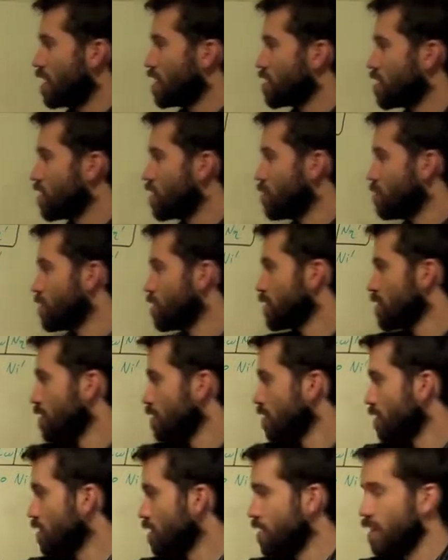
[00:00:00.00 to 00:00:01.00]
So we
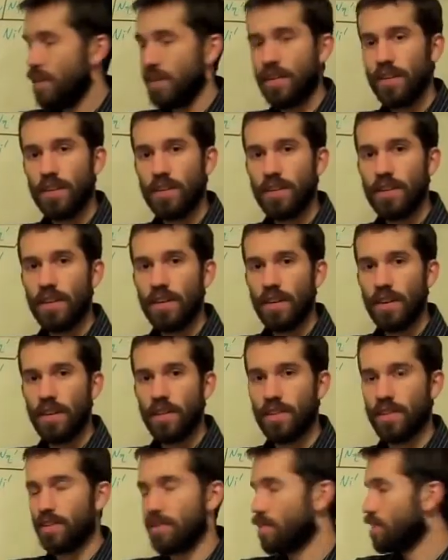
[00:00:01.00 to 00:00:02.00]
start on ni here, and
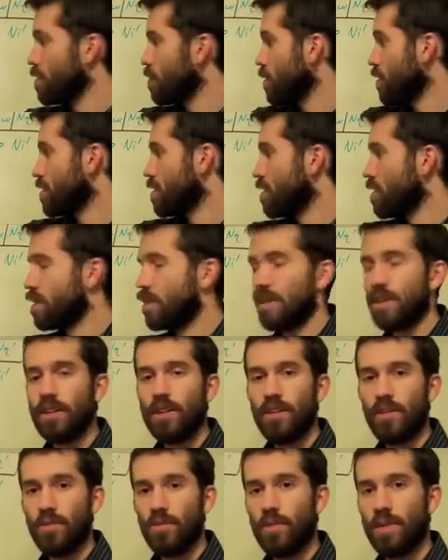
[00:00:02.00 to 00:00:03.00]
this is our martyria,
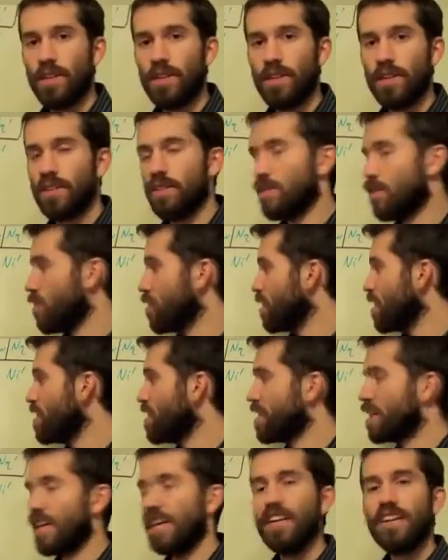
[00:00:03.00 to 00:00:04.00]
our witness, our
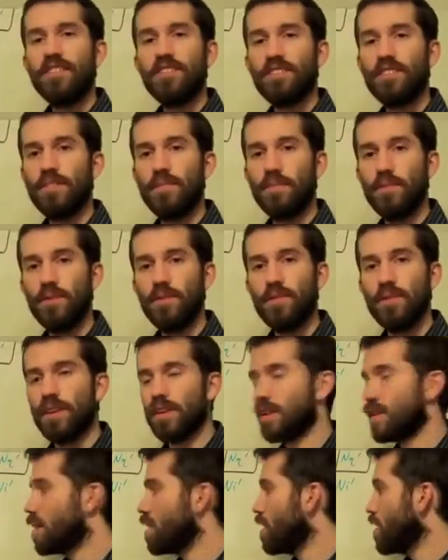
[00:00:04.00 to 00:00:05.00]
indicator to the
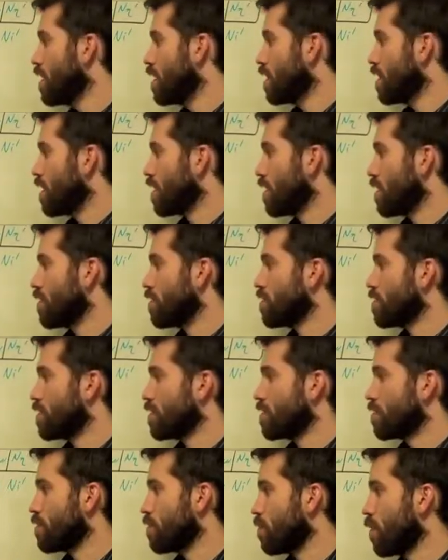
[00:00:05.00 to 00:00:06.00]
music that tells
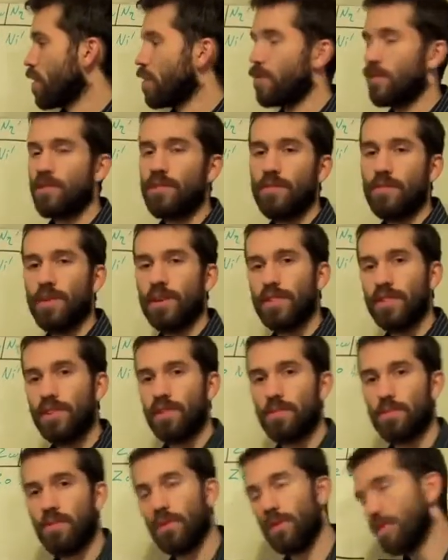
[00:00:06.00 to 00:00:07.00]
us where we should be at
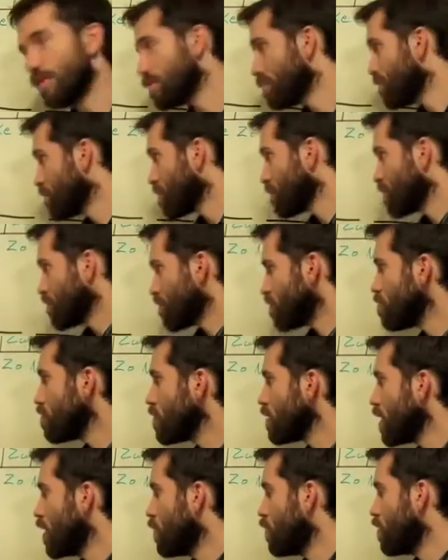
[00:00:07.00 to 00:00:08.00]
this point.
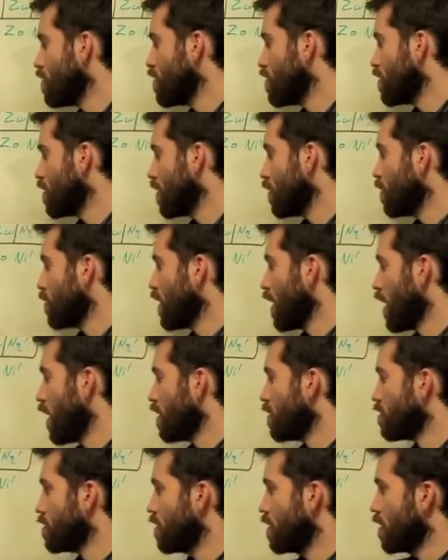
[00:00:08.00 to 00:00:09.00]
And we see that we
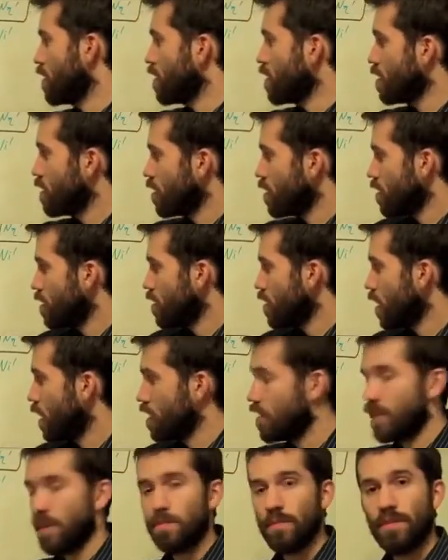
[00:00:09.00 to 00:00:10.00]
have
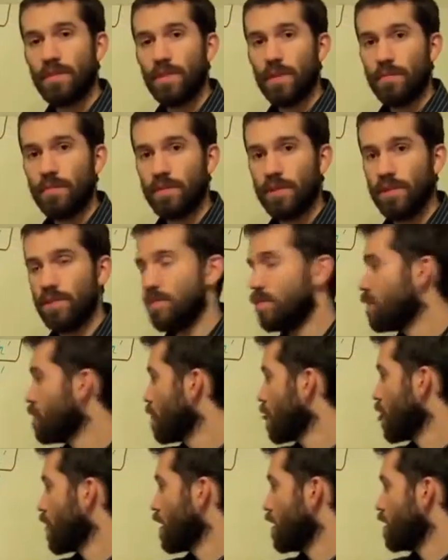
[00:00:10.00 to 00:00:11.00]
a jump of up 2,
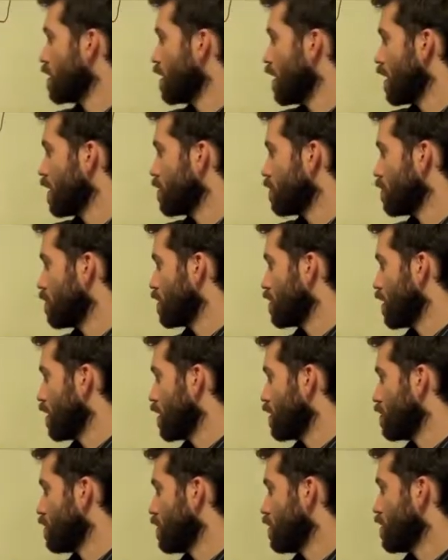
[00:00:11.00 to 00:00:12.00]
down 1,
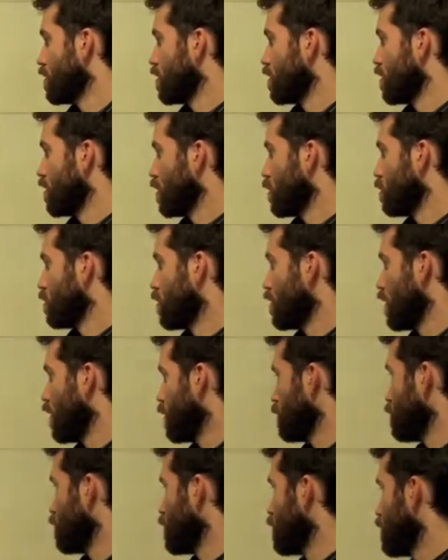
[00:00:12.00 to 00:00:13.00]
up
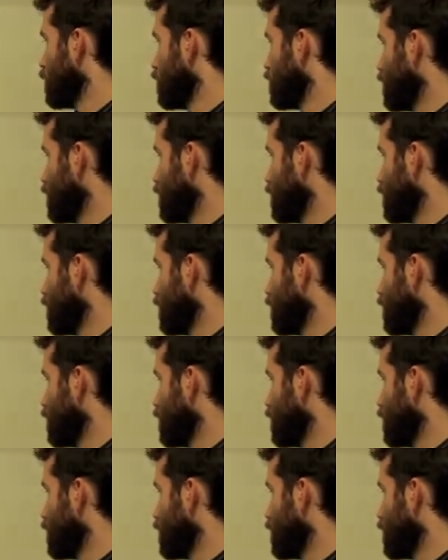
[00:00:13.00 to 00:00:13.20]
1,